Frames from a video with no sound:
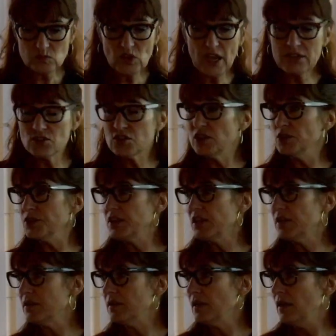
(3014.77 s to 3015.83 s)

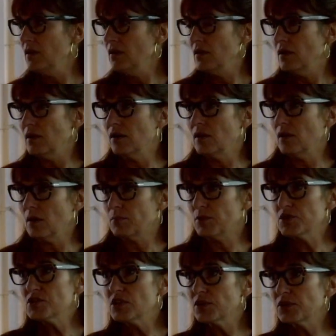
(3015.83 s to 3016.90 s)
Antillean,
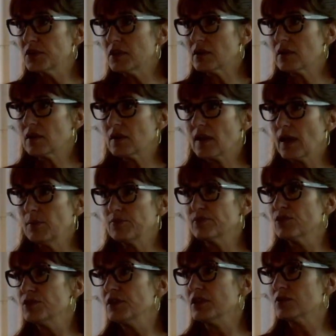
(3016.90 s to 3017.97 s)
Brazilian, Cape
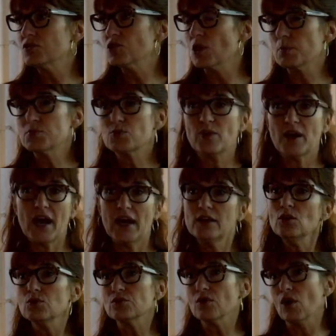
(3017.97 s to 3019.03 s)
Verdean shops where I
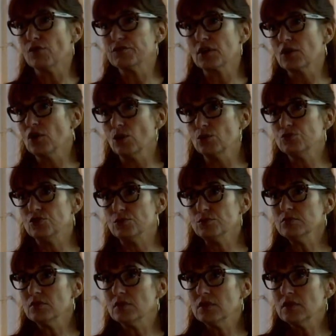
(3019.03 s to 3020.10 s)
don't often go to,
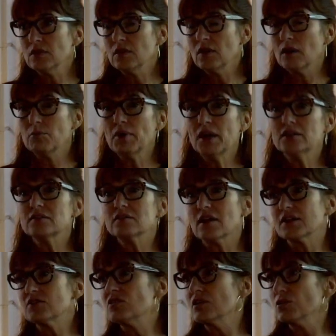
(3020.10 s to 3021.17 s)
but
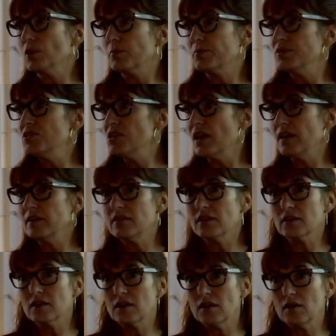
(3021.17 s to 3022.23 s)
I still appreciate
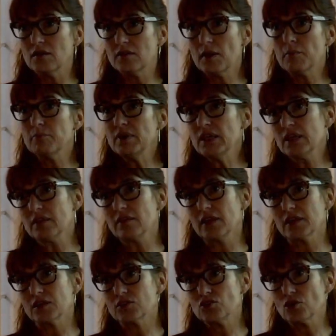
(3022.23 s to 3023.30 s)
them being
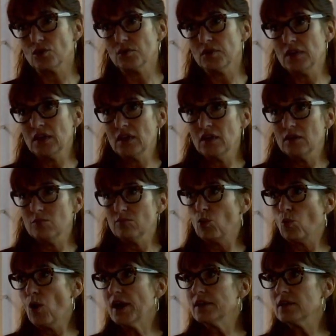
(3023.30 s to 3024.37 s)
there. So
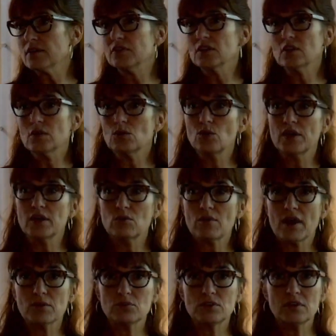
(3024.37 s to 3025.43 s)
why not the other way
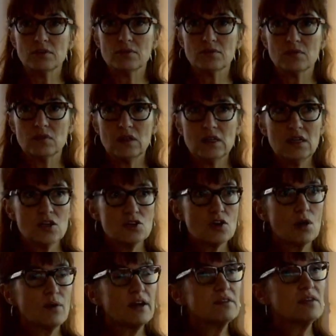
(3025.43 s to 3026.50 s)
around?
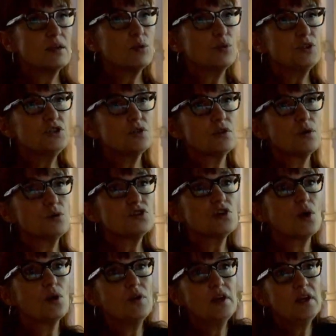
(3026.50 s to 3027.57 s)
So I think we should
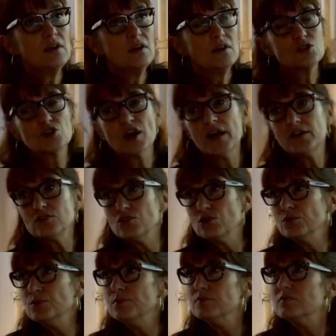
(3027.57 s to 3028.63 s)
also try
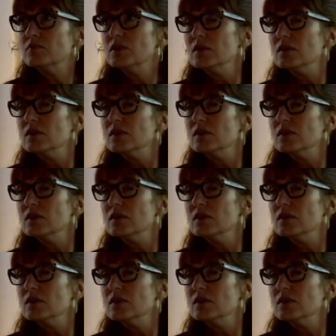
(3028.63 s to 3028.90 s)
to